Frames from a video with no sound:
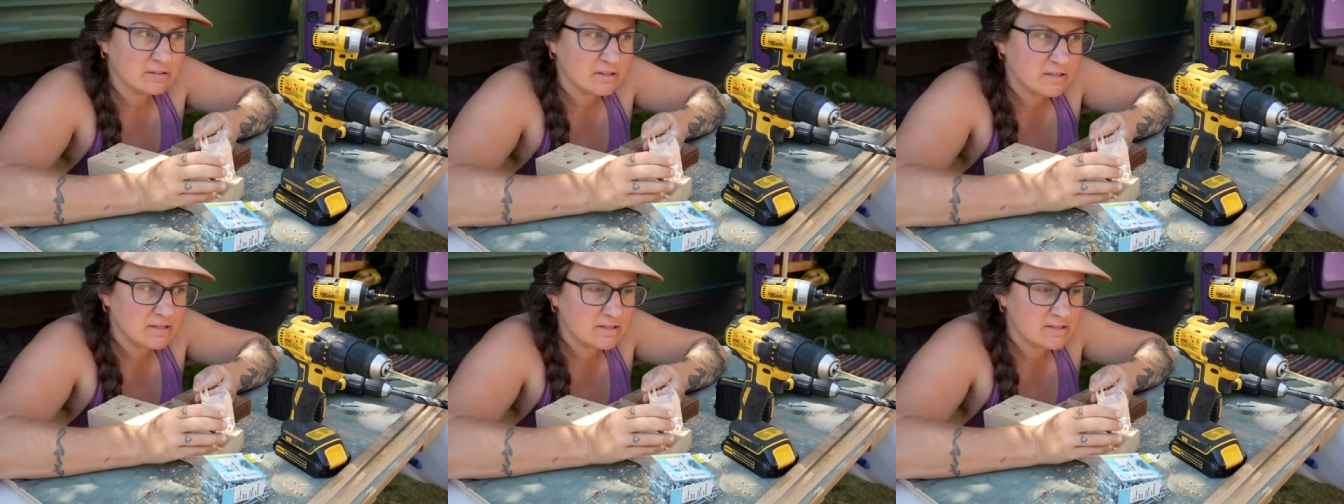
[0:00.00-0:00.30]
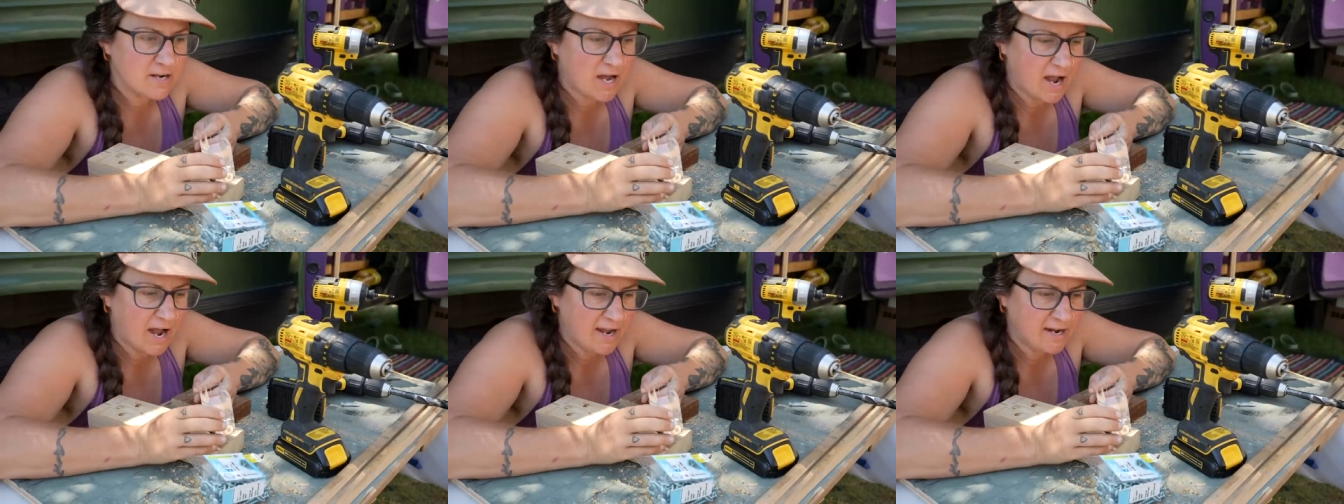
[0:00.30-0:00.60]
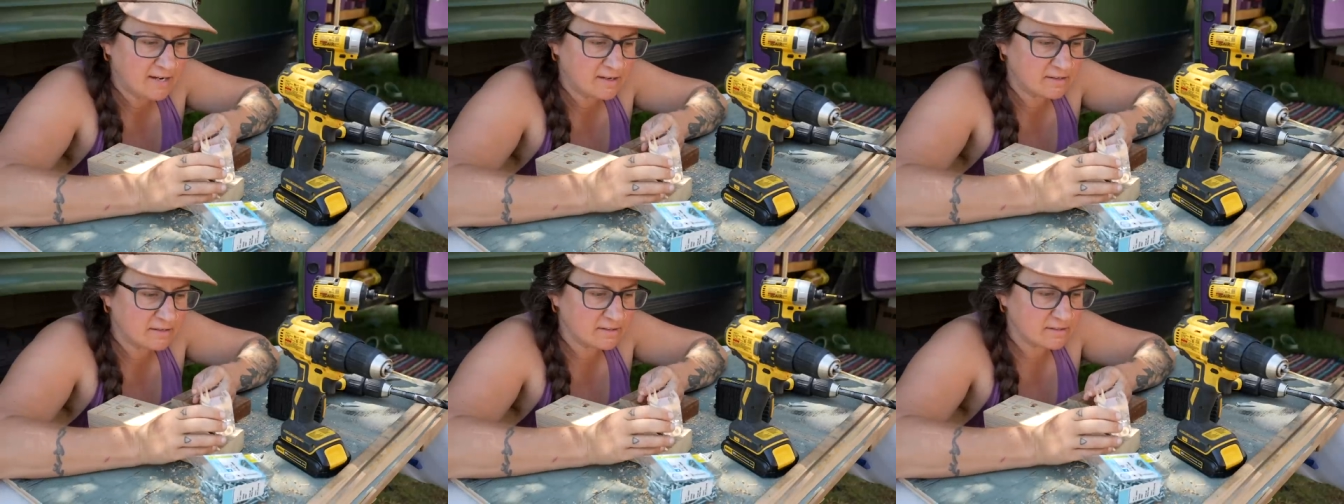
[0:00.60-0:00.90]

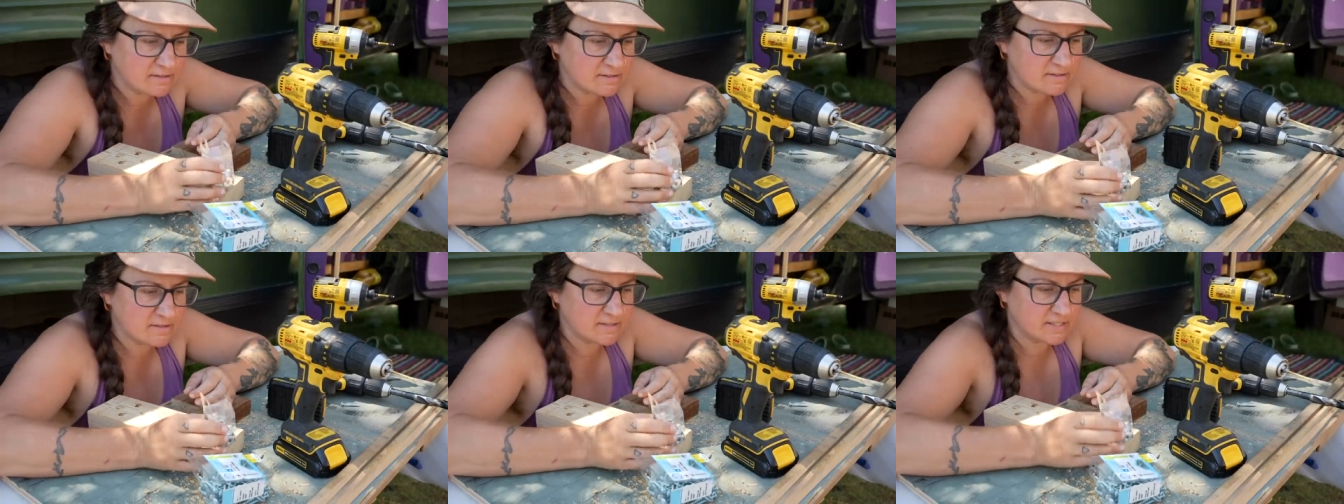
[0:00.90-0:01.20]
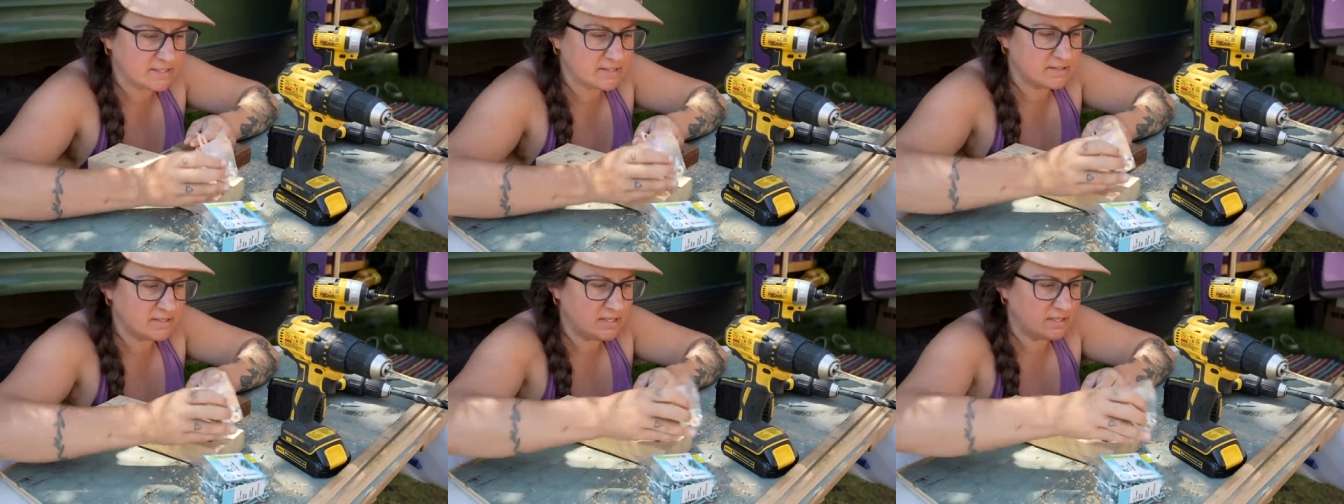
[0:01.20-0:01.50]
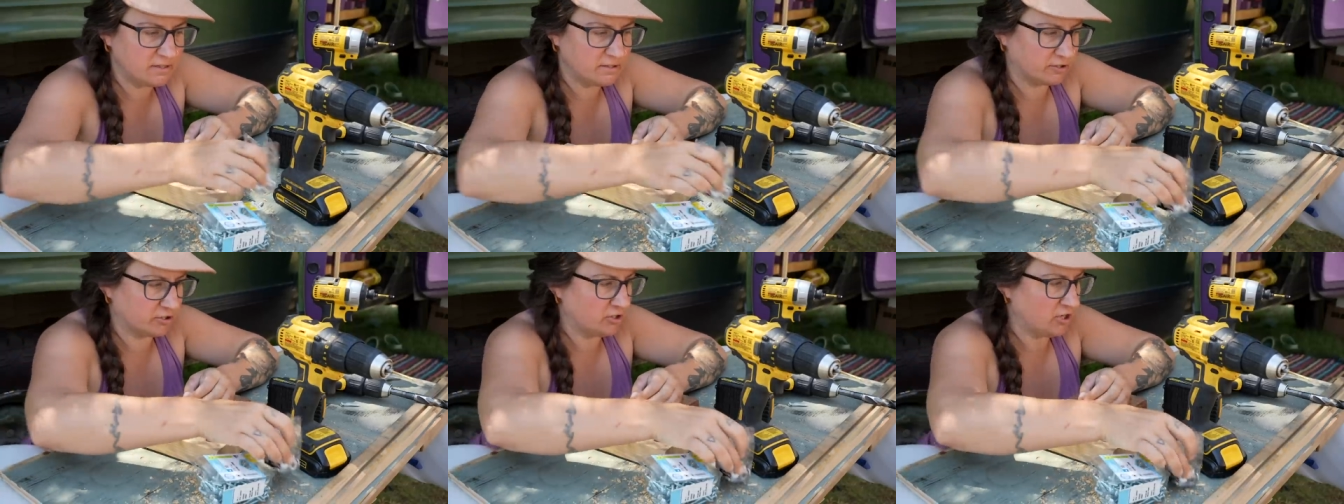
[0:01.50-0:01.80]
nine
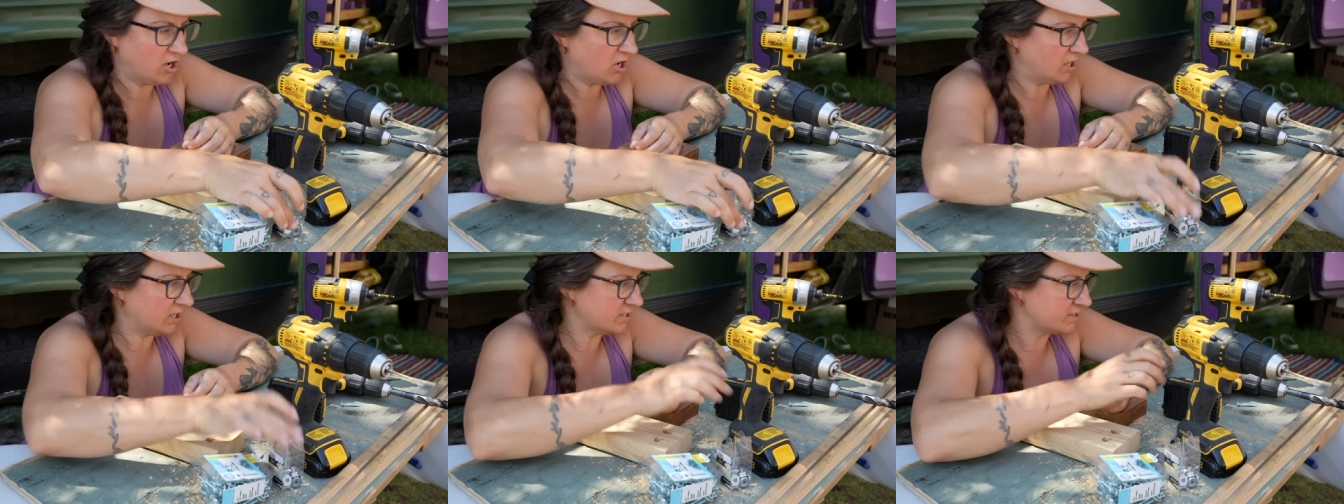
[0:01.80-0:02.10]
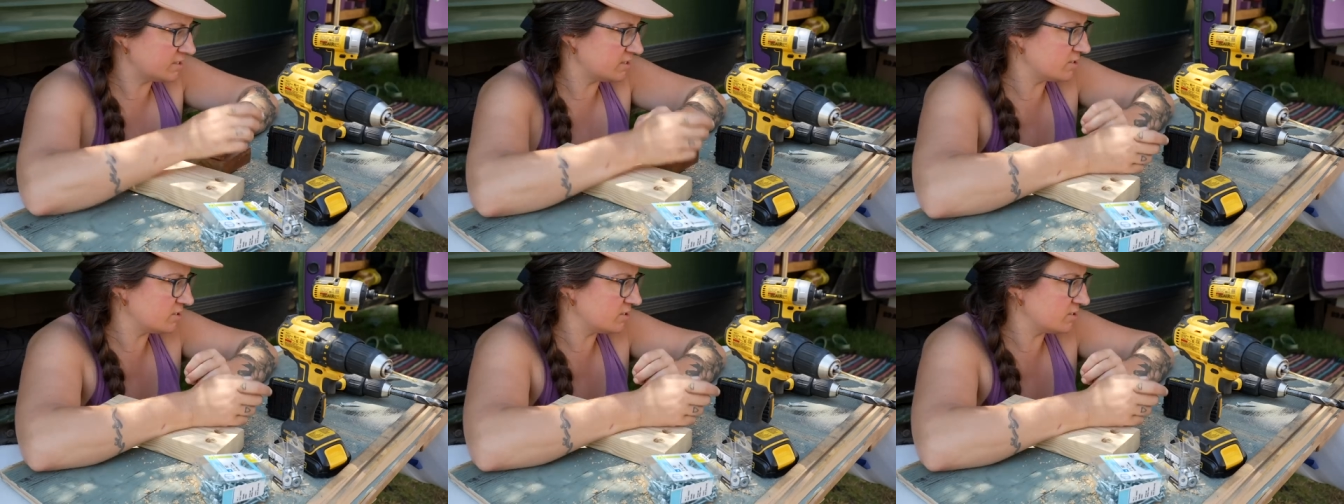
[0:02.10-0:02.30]
sixteen across.